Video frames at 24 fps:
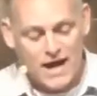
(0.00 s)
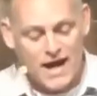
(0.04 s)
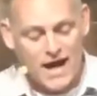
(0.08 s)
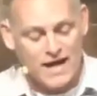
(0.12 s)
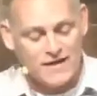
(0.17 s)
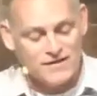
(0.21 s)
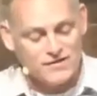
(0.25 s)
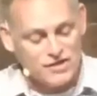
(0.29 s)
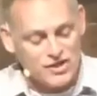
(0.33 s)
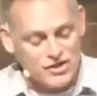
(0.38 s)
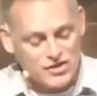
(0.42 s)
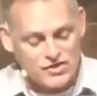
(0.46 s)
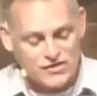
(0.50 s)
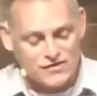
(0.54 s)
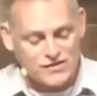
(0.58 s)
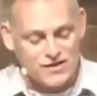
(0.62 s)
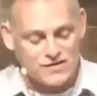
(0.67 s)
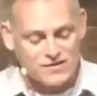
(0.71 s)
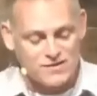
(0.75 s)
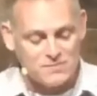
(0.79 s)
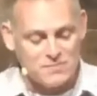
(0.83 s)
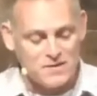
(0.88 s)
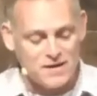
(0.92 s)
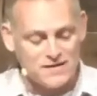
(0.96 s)
and teaches
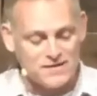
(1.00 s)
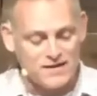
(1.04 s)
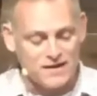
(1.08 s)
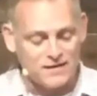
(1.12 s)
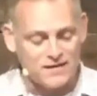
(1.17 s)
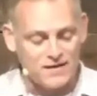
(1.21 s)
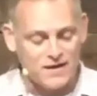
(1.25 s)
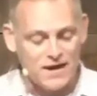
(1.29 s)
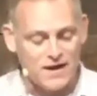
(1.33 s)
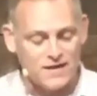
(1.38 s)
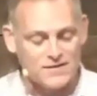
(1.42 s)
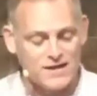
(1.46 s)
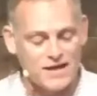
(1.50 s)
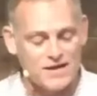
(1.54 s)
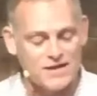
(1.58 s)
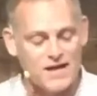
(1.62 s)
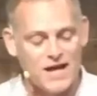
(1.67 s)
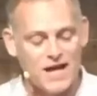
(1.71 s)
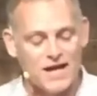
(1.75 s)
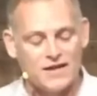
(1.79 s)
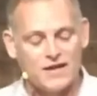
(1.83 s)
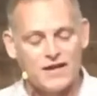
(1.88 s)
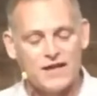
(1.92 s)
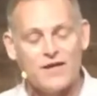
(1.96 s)
us amazing things and
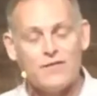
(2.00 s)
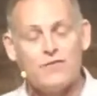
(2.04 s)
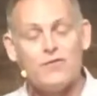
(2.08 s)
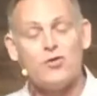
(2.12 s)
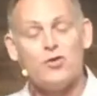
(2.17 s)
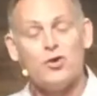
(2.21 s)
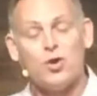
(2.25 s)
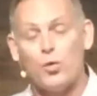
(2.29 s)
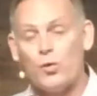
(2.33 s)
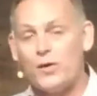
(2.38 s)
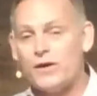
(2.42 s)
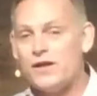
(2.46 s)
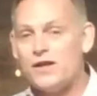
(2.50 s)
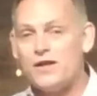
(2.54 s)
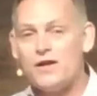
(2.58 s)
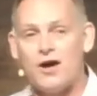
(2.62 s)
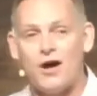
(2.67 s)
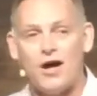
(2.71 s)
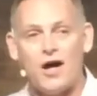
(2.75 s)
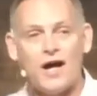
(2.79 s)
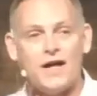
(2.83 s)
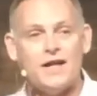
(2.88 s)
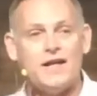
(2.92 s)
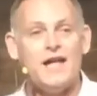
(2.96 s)
yet give glory to
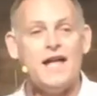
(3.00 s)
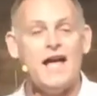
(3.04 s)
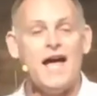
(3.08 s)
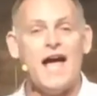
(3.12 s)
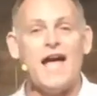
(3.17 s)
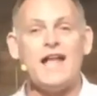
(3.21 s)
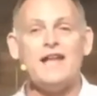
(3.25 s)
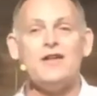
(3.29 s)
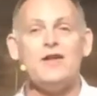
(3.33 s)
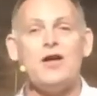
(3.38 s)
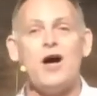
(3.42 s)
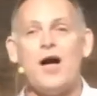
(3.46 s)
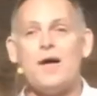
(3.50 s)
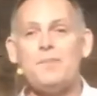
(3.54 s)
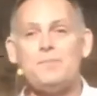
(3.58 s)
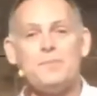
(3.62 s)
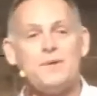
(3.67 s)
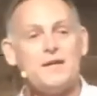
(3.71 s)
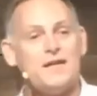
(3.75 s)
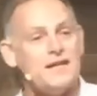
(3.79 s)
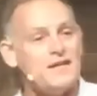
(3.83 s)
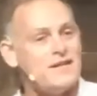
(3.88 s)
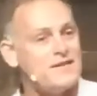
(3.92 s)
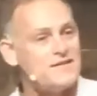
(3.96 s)
God and not
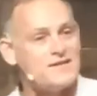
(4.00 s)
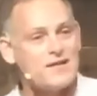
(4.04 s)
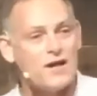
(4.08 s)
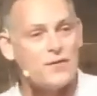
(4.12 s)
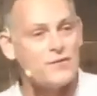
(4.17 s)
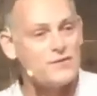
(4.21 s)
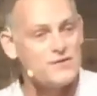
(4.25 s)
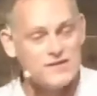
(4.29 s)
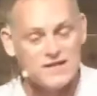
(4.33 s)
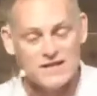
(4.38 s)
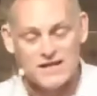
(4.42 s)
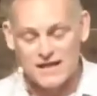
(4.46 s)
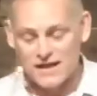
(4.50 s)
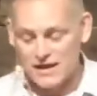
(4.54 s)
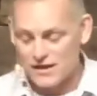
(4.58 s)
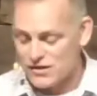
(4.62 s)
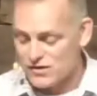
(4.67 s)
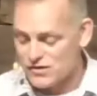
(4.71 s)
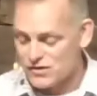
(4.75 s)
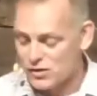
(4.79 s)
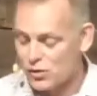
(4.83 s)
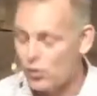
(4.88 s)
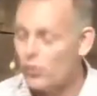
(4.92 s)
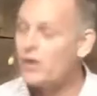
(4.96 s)
be self-seeking in
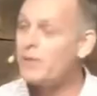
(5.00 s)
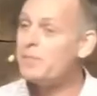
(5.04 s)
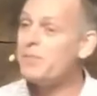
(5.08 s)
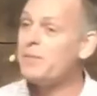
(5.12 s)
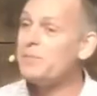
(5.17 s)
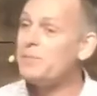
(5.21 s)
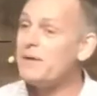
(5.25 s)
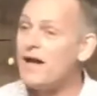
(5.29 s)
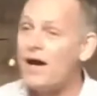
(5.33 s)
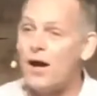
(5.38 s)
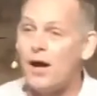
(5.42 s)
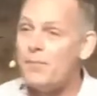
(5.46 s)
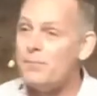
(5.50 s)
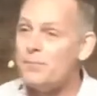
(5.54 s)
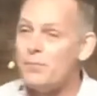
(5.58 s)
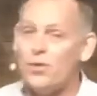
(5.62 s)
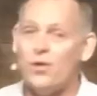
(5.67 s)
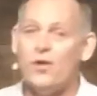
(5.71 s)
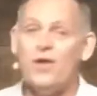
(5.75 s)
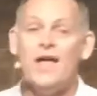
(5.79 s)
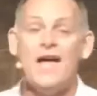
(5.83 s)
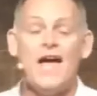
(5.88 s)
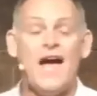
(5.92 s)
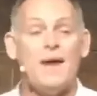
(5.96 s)
his glory, but be
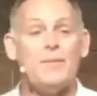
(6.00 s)
humble.